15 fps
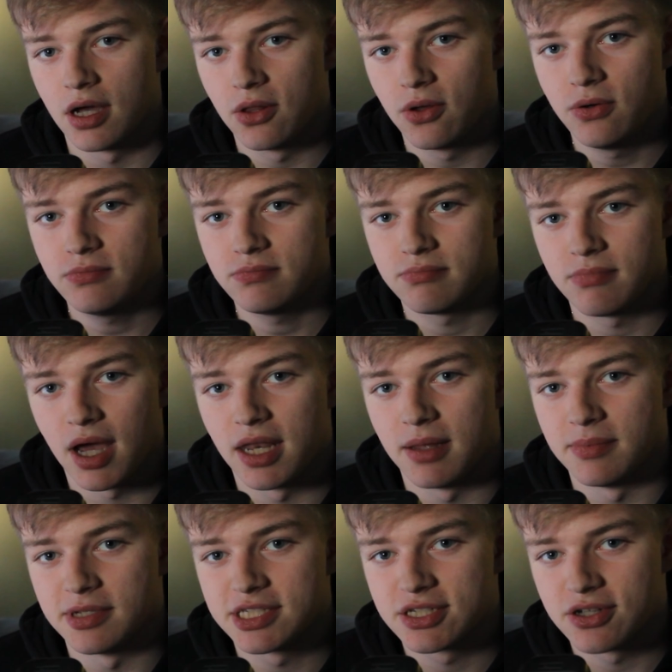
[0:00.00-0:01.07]
Hello, my
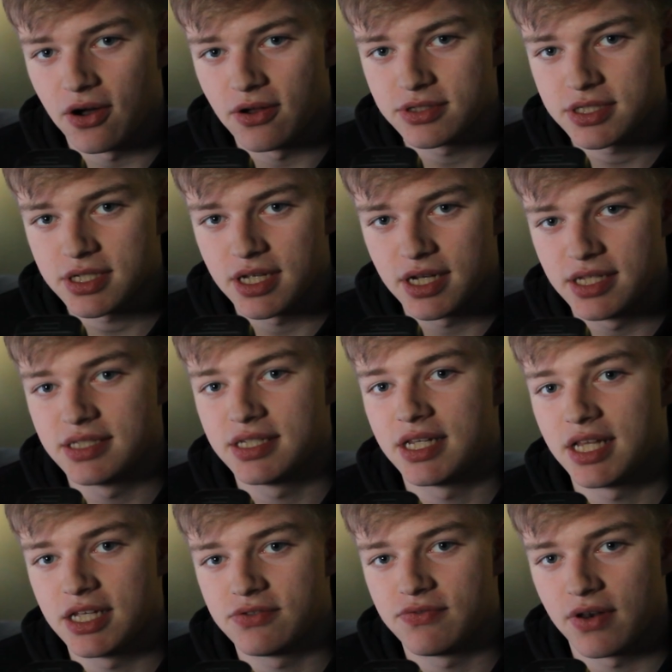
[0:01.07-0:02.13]
name is Scott, and in
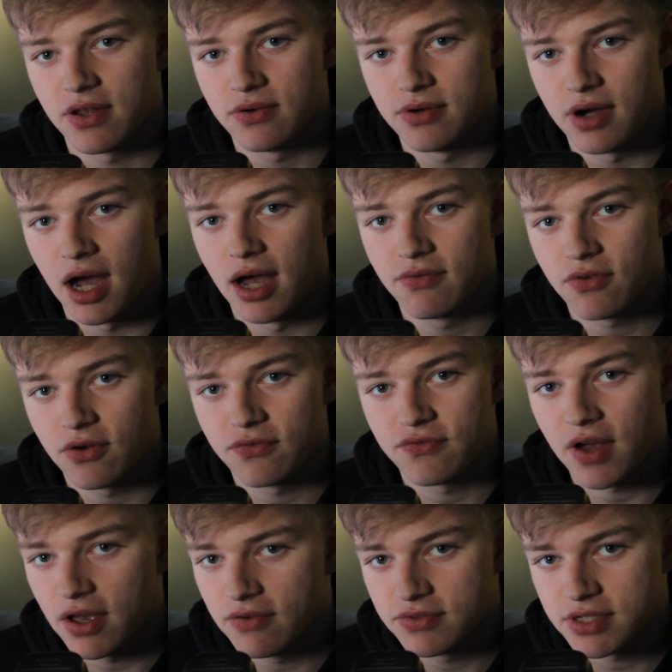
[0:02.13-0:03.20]
today's video I've got
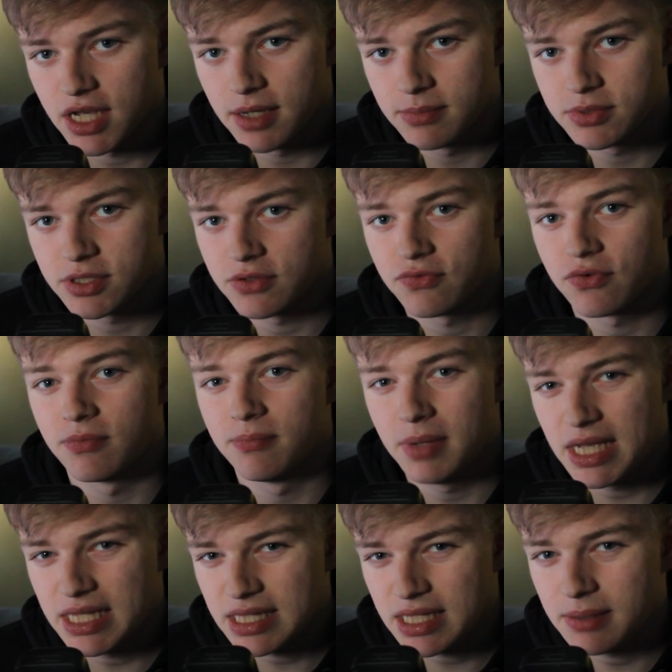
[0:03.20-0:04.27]
5 tips for
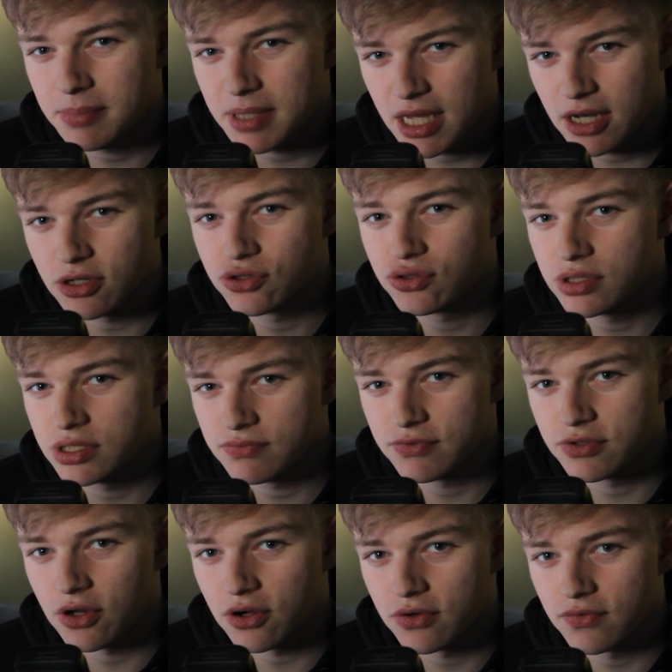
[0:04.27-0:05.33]
mainly beginner street
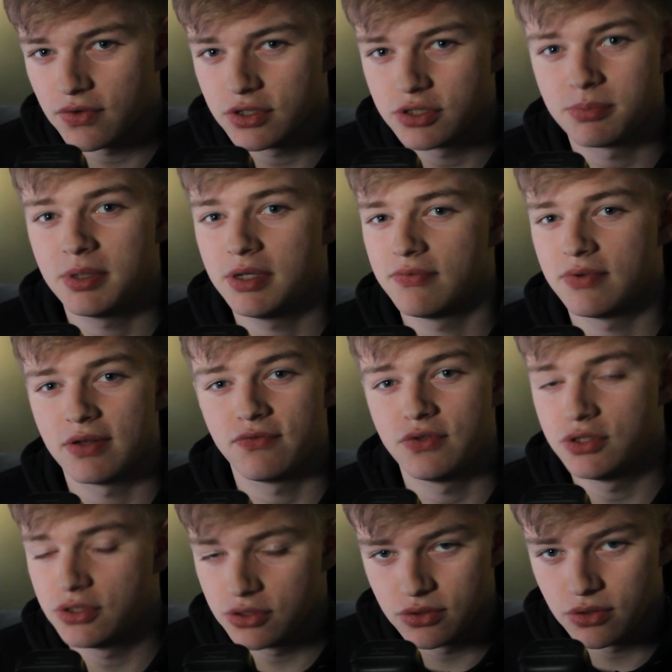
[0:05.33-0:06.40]
photographers, but even if
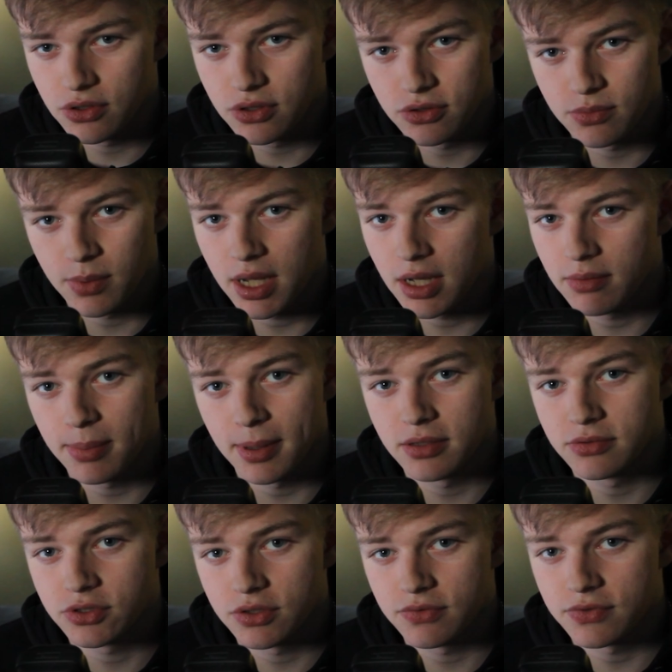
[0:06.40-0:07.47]
you do know your way
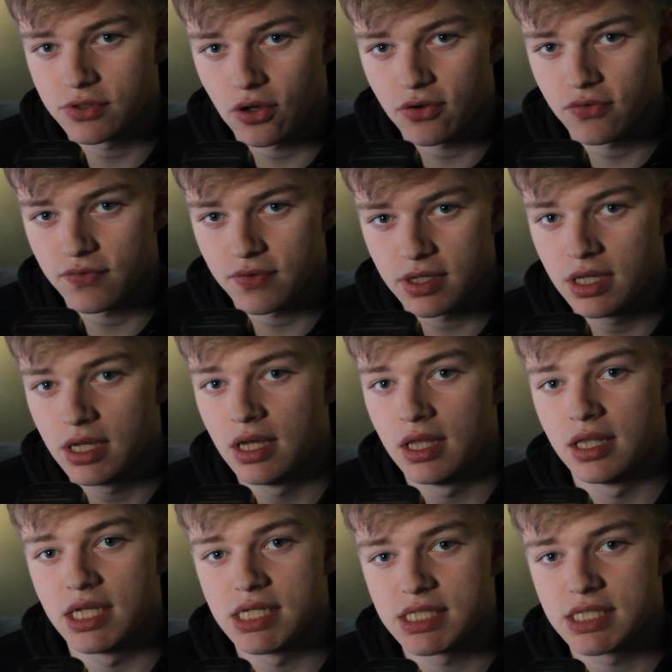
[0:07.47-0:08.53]
about street photography,
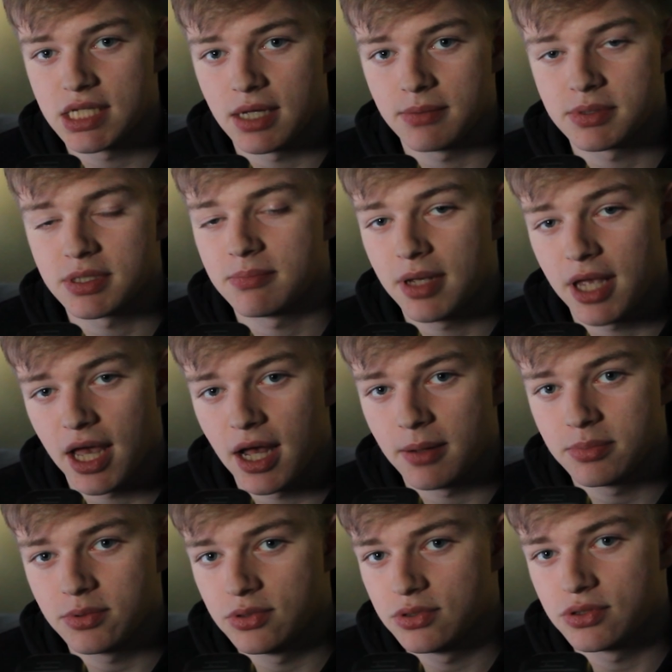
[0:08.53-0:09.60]
these tips may
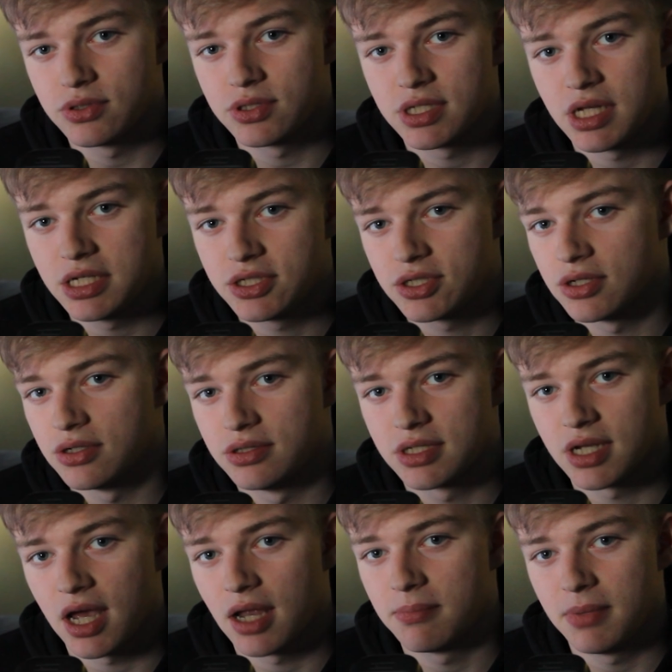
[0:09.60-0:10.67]
help you, so stay tuned
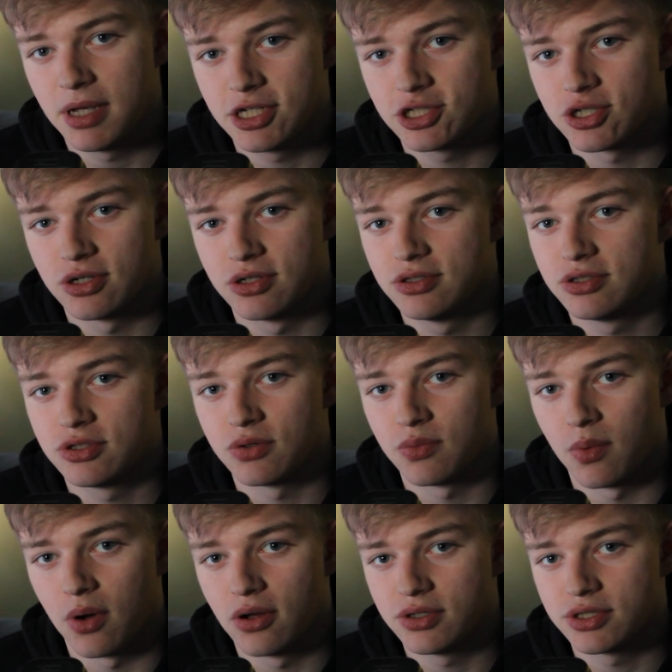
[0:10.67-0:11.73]
and make sure to
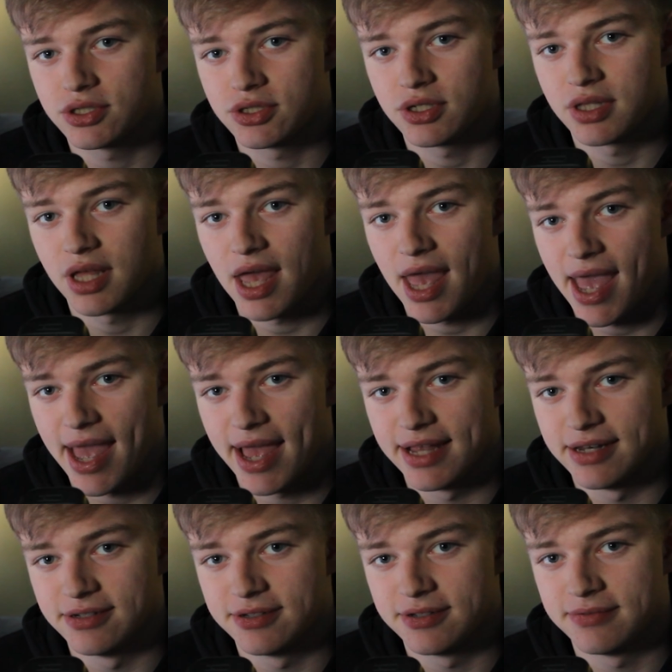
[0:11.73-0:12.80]
watch to the
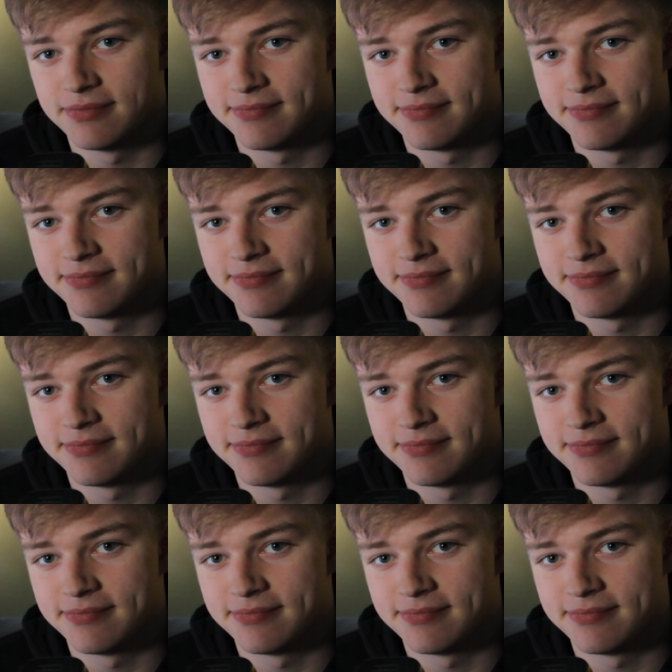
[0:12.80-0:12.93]
end.